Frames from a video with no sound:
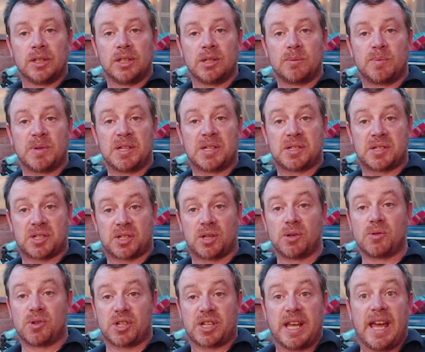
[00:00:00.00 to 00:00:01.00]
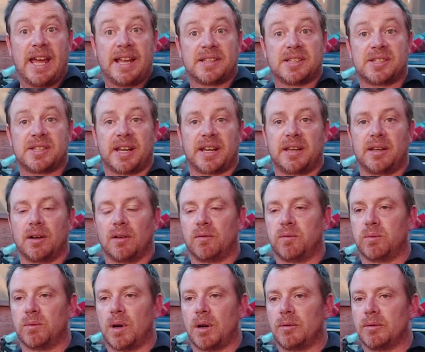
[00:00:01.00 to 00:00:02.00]
you'd be too scared to take it
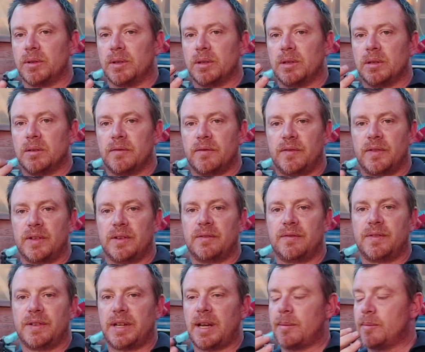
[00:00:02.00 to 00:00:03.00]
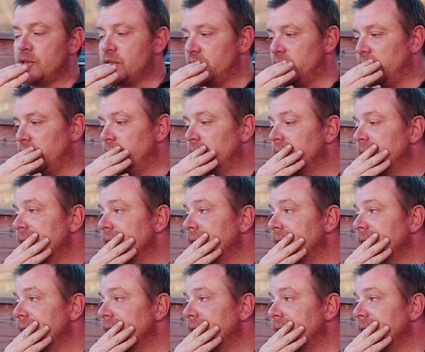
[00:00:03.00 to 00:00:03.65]
off the road for damaging it.